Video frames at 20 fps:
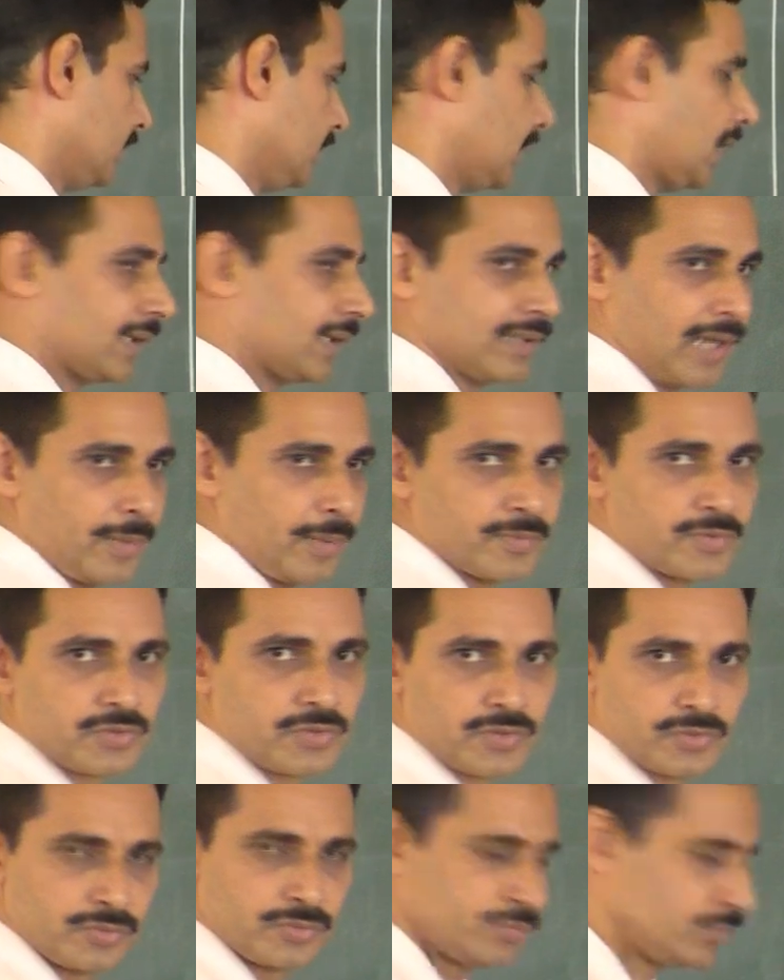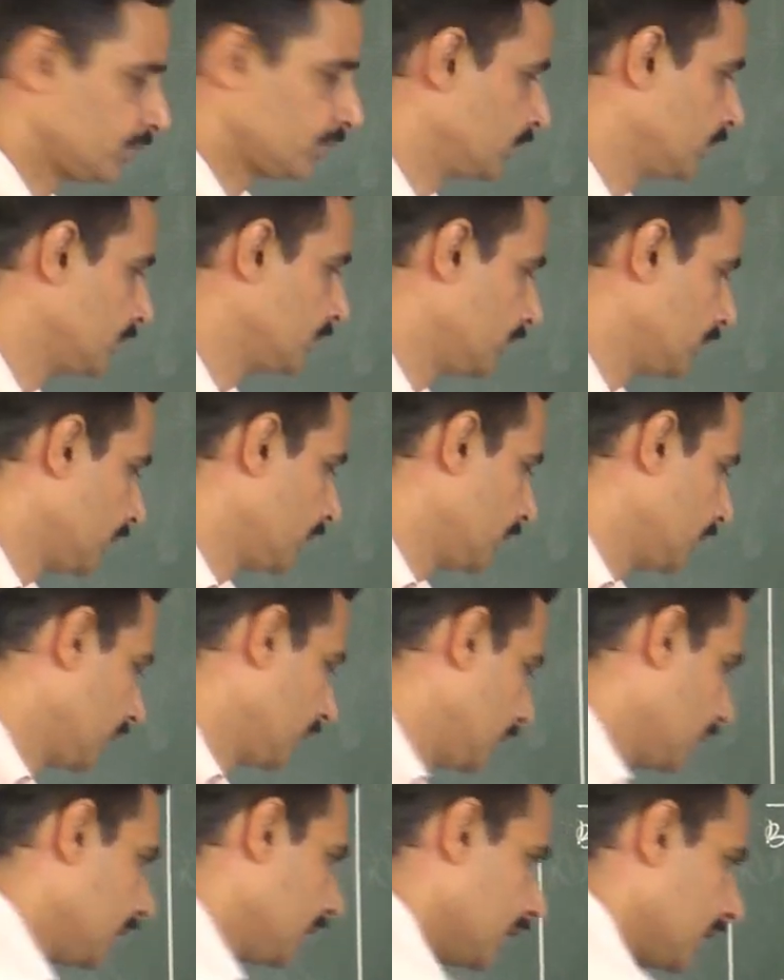that comes to
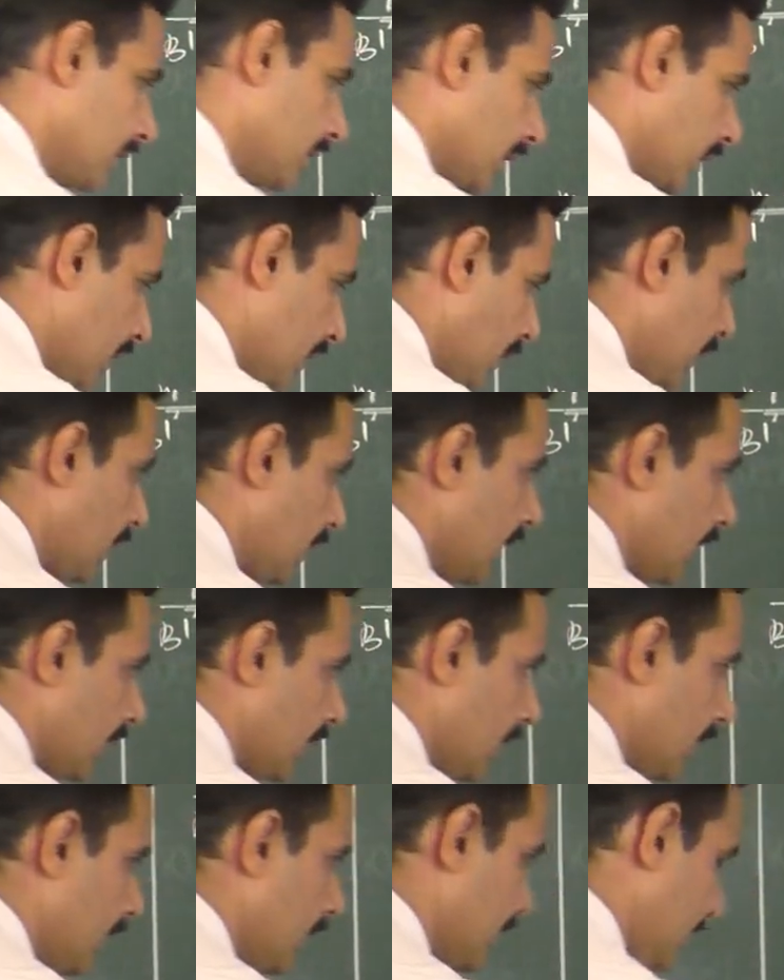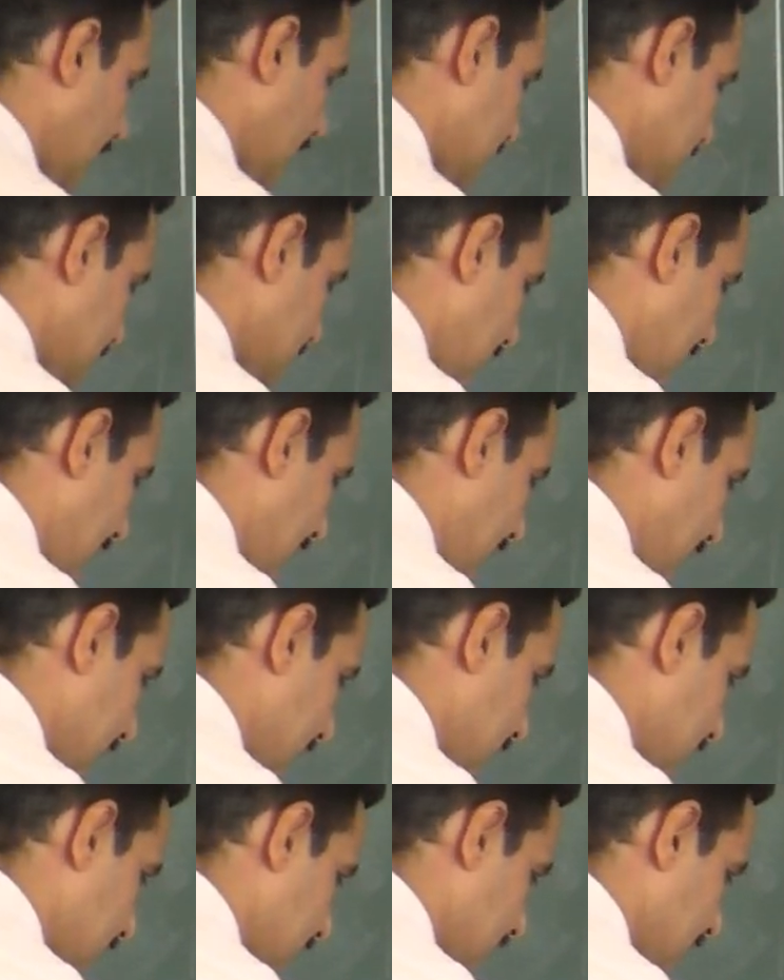H
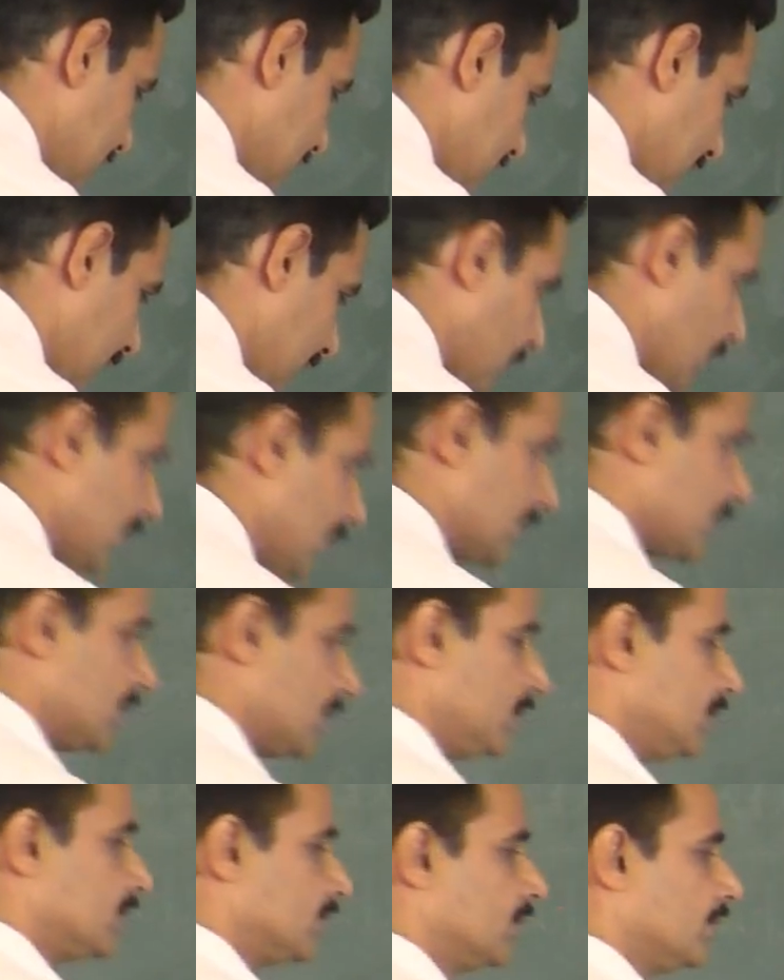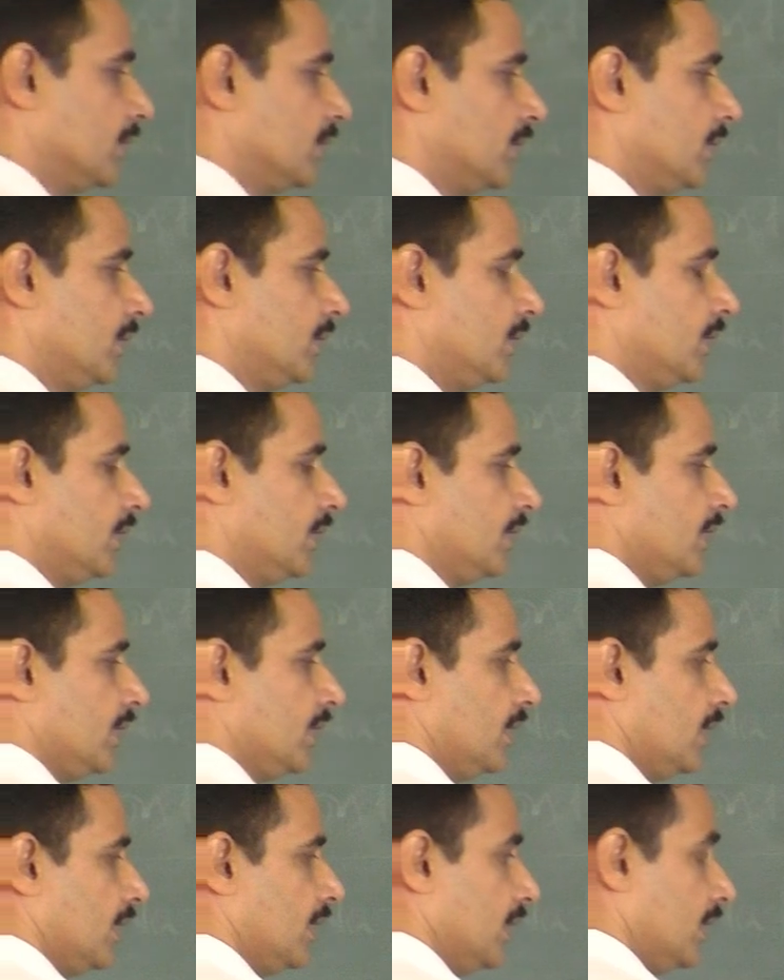dash is equal to
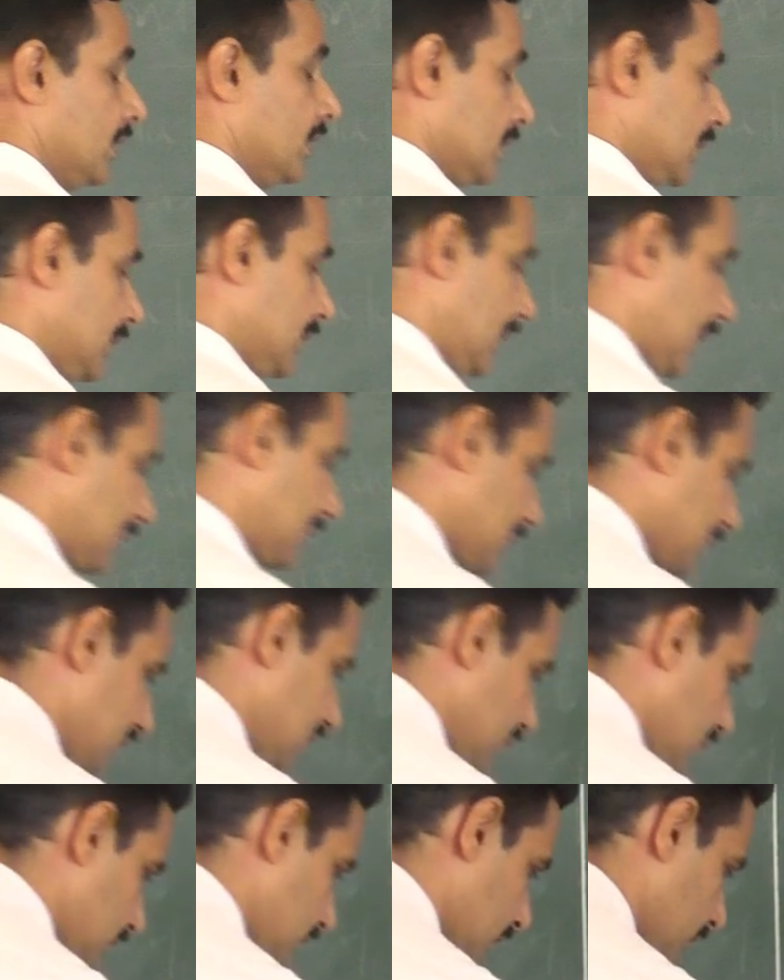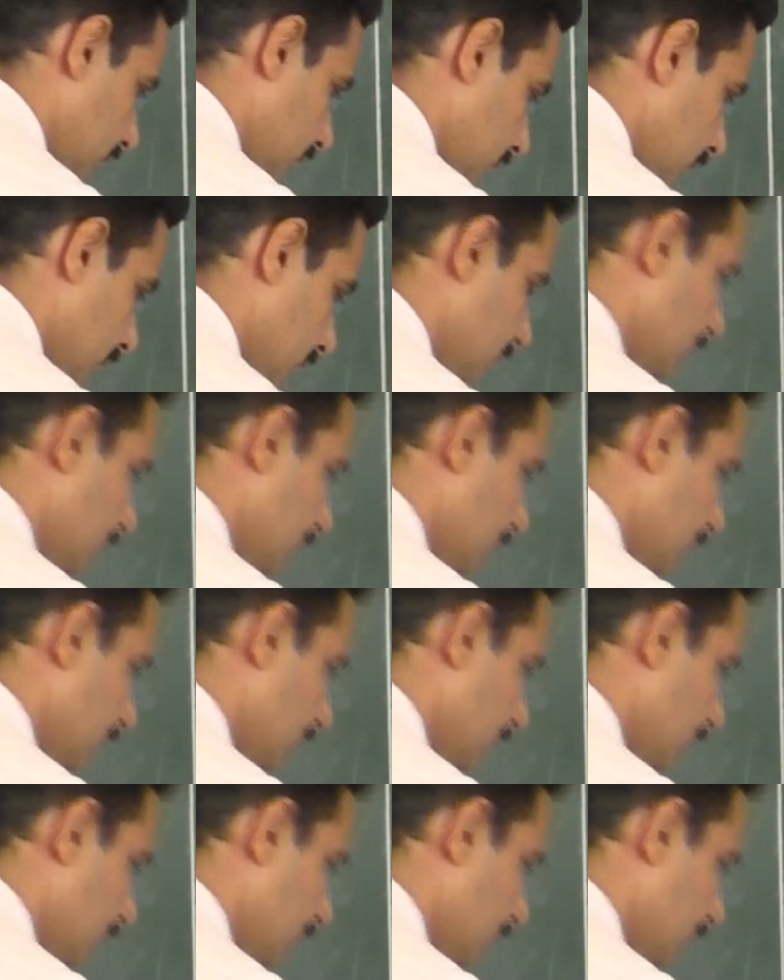H into